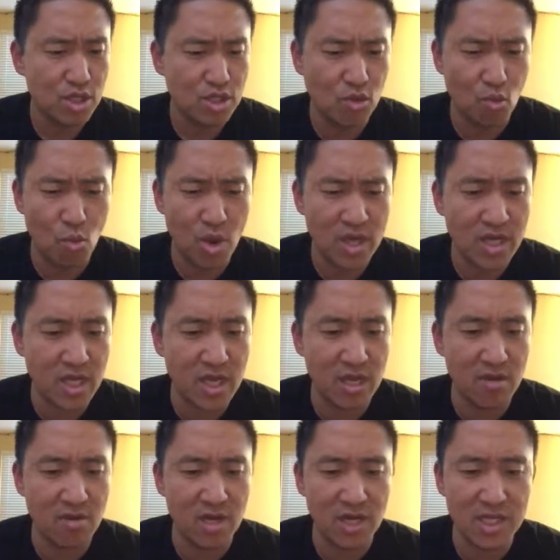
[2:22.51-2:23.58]
to one
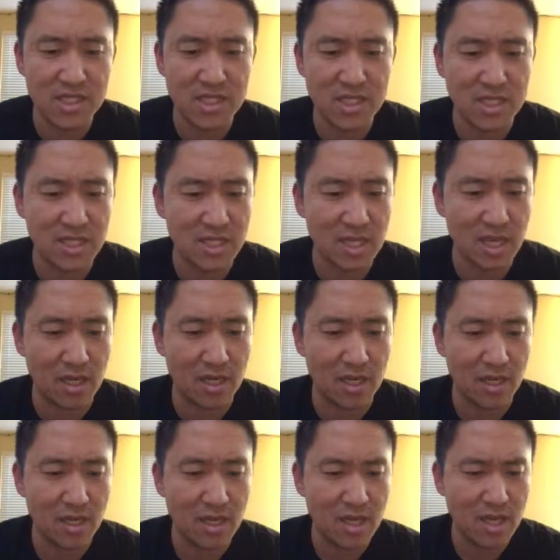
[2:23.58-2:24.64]
ear and listened intently.